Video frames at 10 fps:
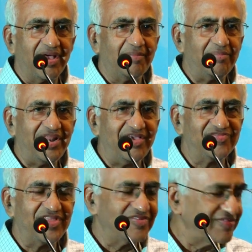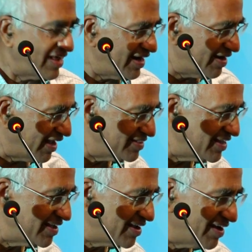many of this, and I
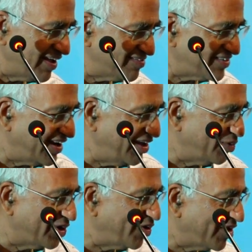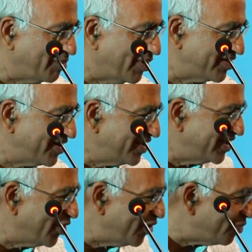think yesterday you were talking about your